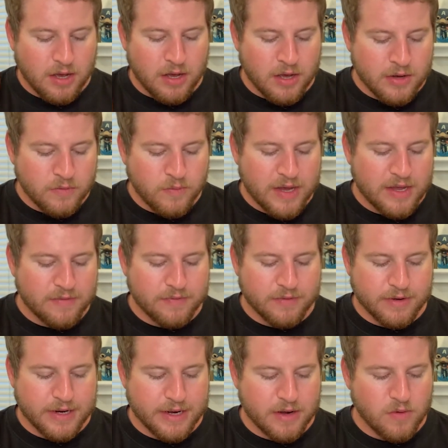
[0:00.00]

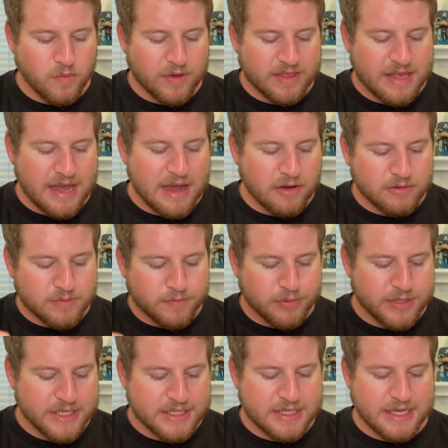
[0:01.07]
unwavering, without
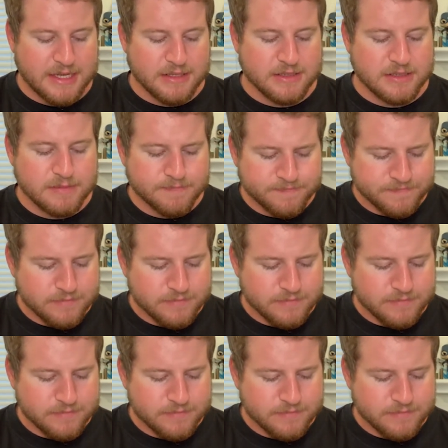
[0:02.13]
pretense.